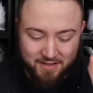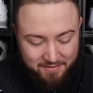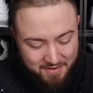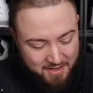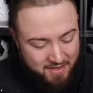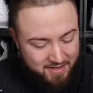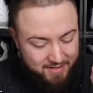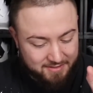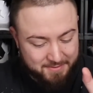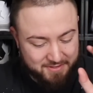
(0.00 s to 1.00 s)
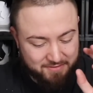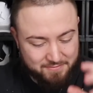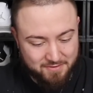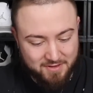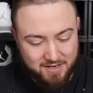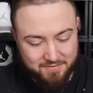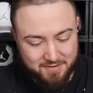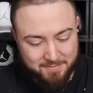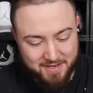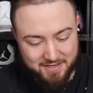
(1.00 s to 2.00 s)
love, especially for a lot of
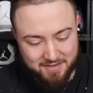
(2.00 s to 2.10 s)
us, man.